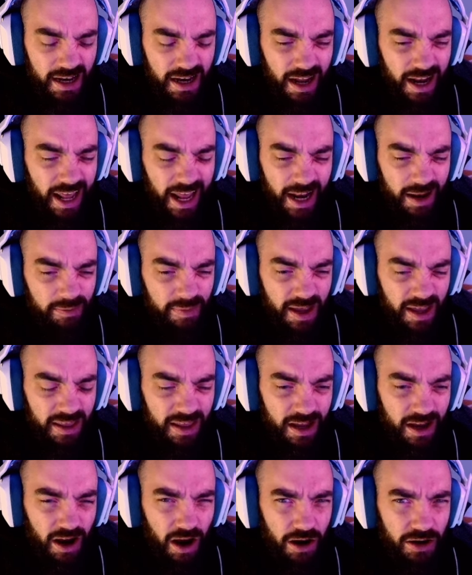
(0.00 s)
Not anime,
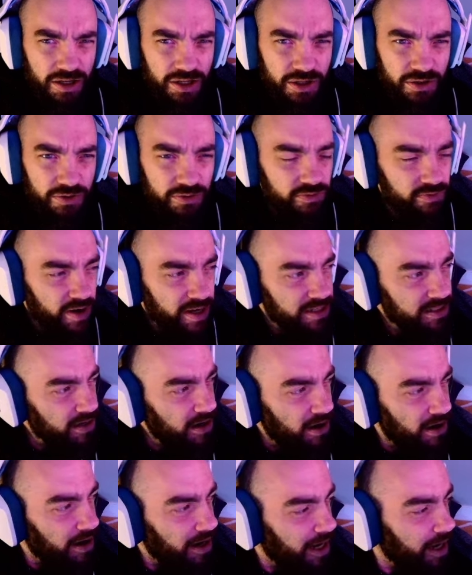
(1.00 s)
the cartoon race
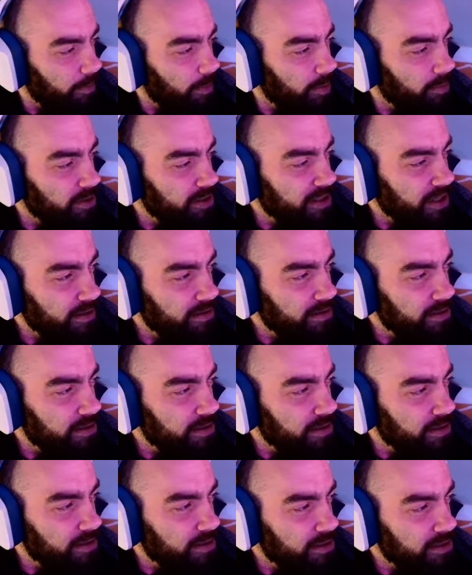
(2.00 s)
car. I can't remember his name.
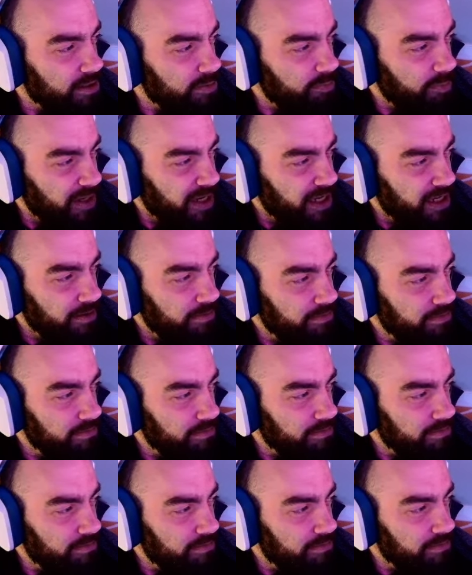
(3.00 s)
Speed
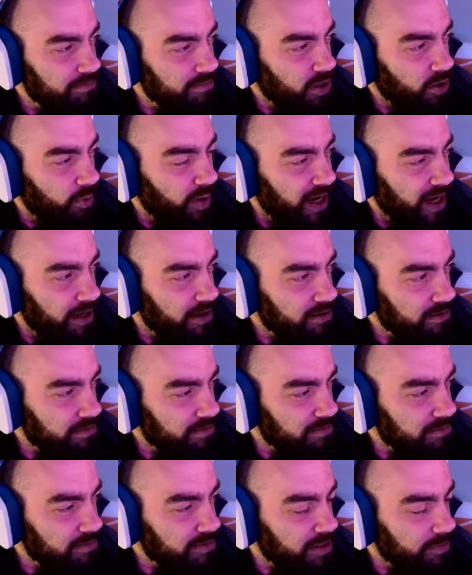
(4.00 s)
Queen or
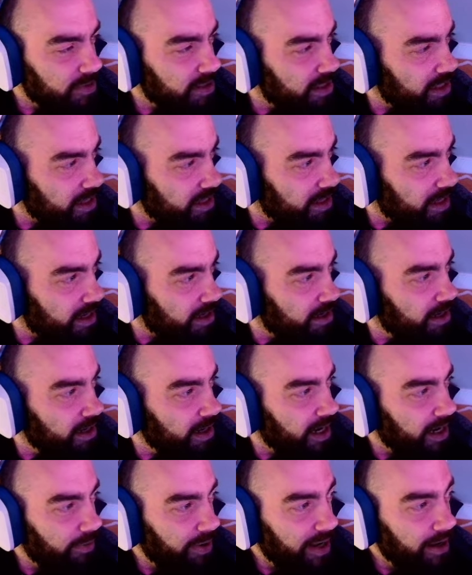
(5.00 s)
something like that.
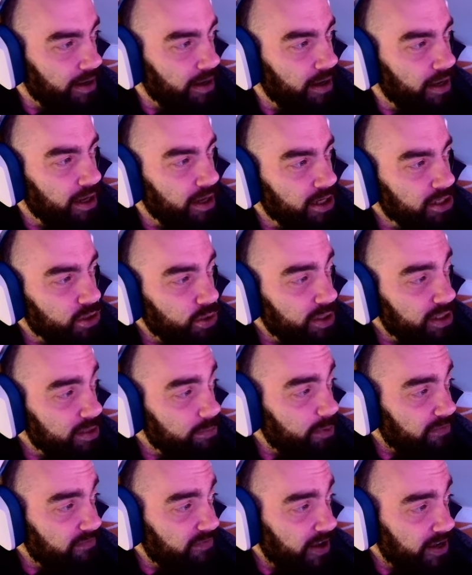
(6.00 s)
Anyway, so he's a
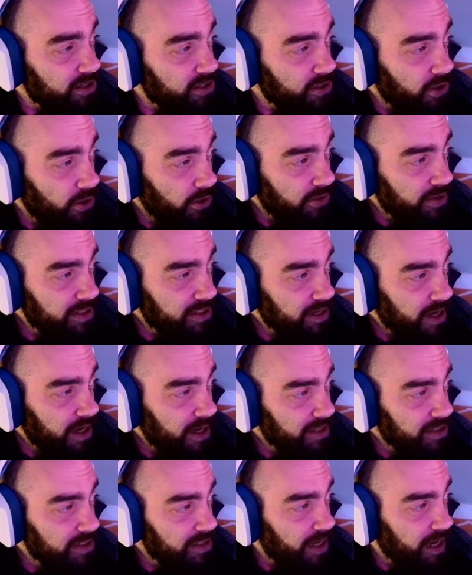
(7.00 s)
bit faster than all these
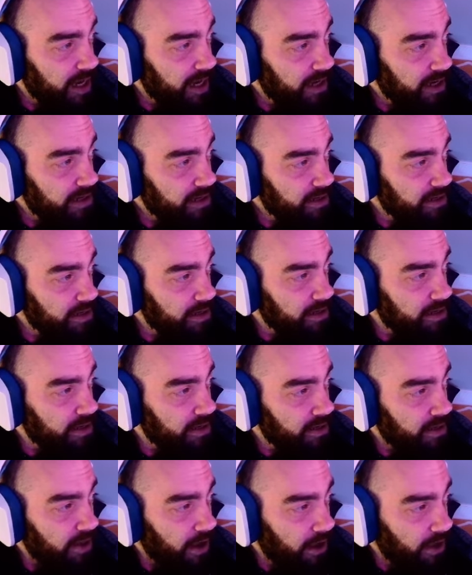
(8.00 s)
guys, and
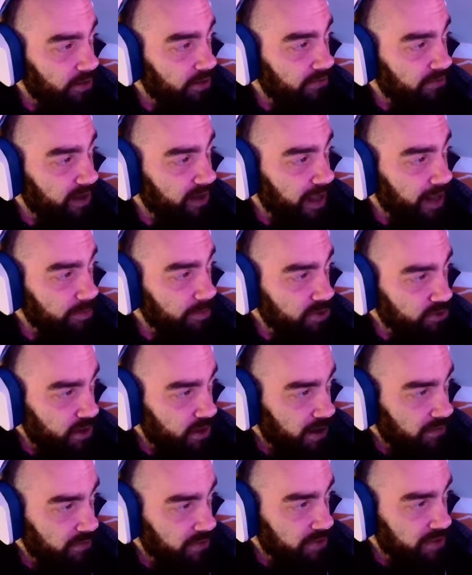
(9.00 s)
the other Flames
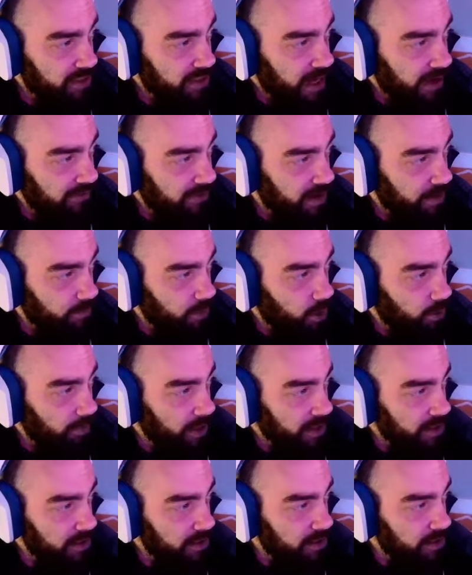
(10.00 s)
driver is having a
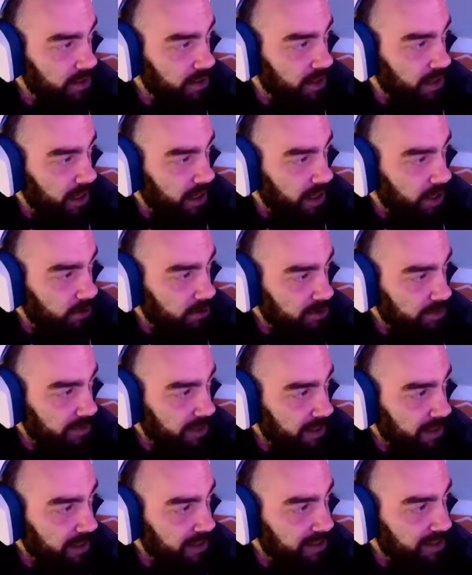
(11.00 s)
moment. He goes up
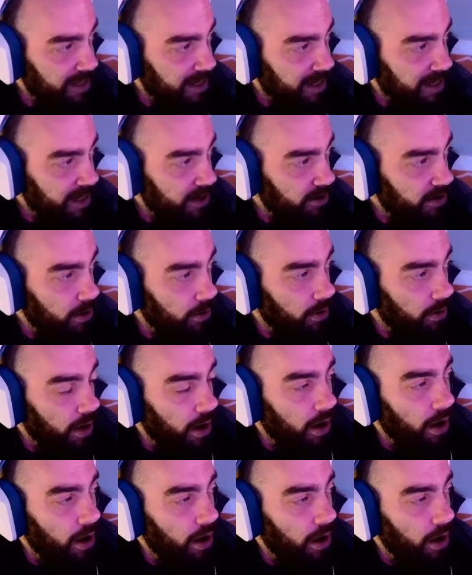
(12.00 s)
the inside here now.